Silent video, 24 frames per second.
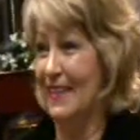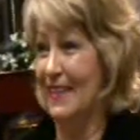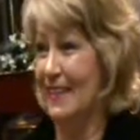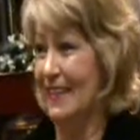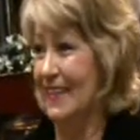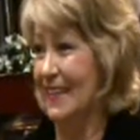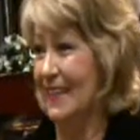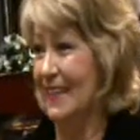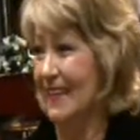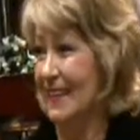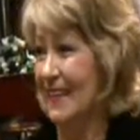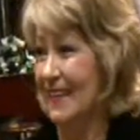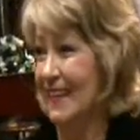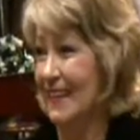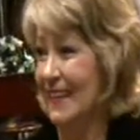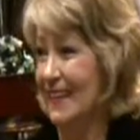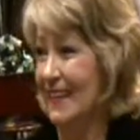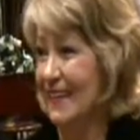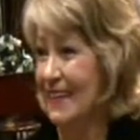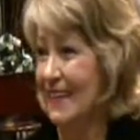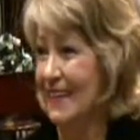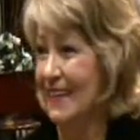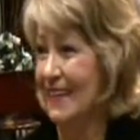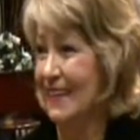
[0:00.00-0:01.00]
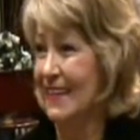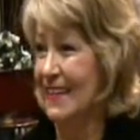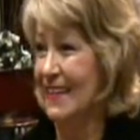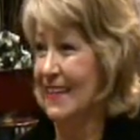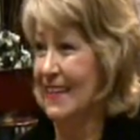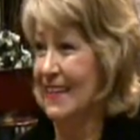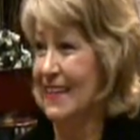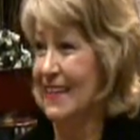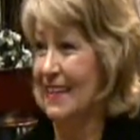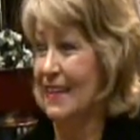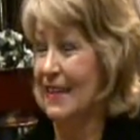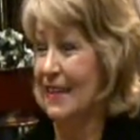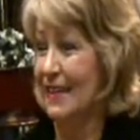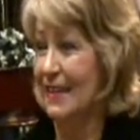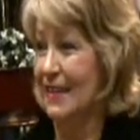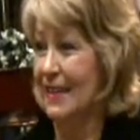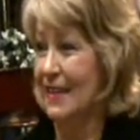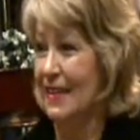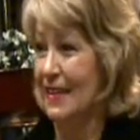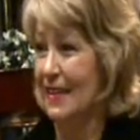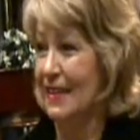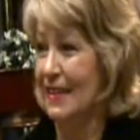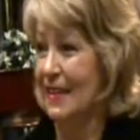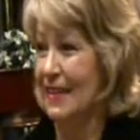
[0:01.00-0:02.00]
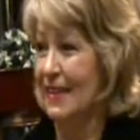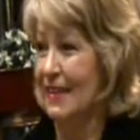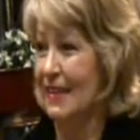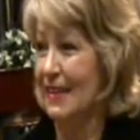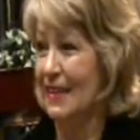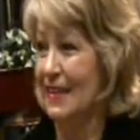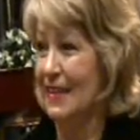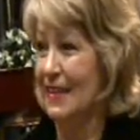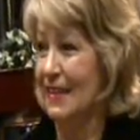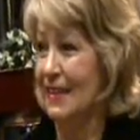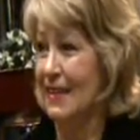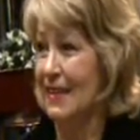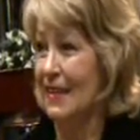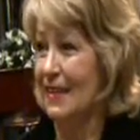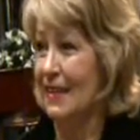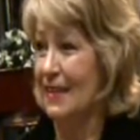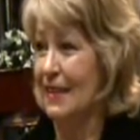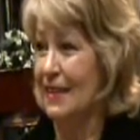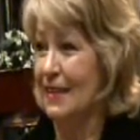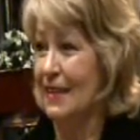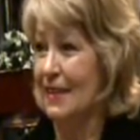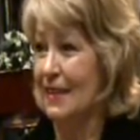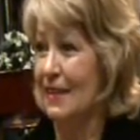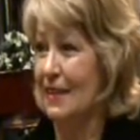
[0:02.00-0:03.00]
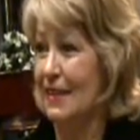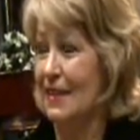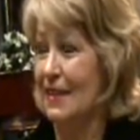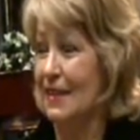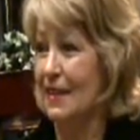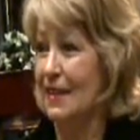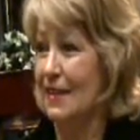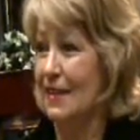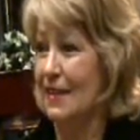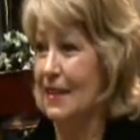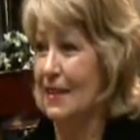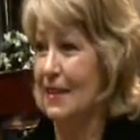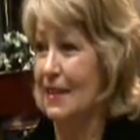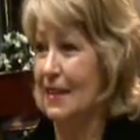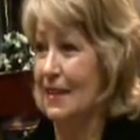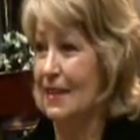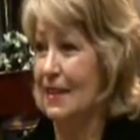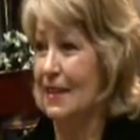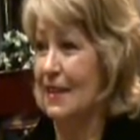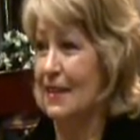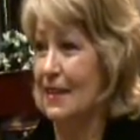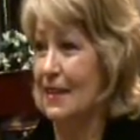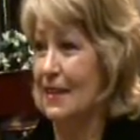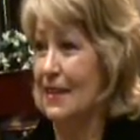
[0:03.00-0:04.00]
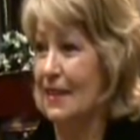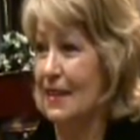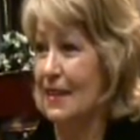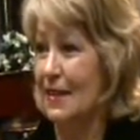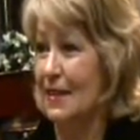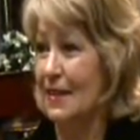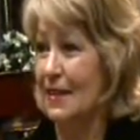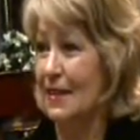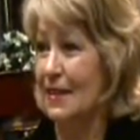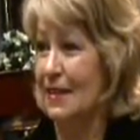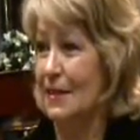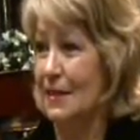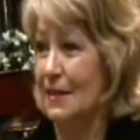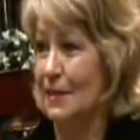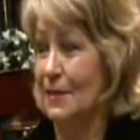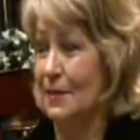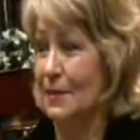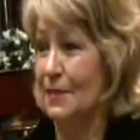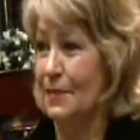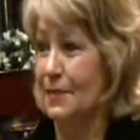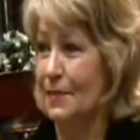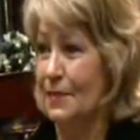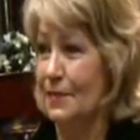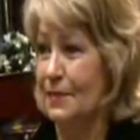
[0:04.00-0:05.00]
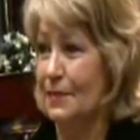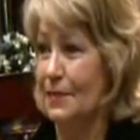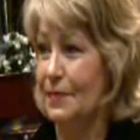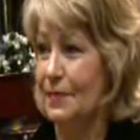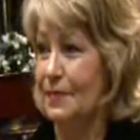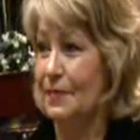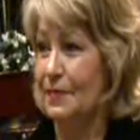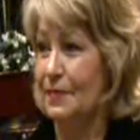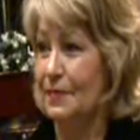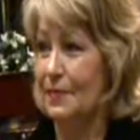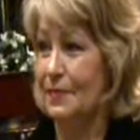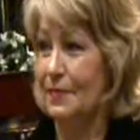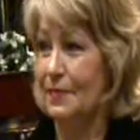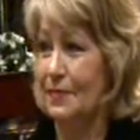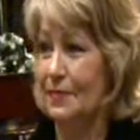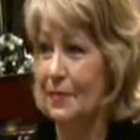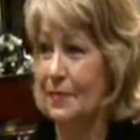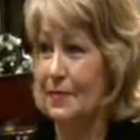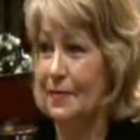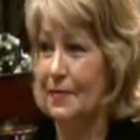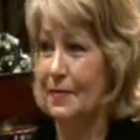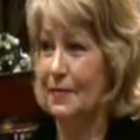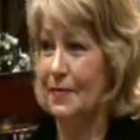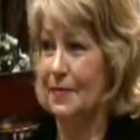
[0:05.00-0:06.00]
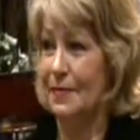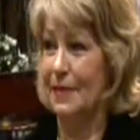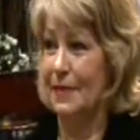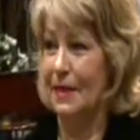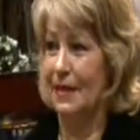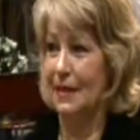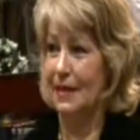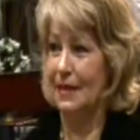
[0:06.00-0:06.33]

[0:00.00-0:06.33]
(silent)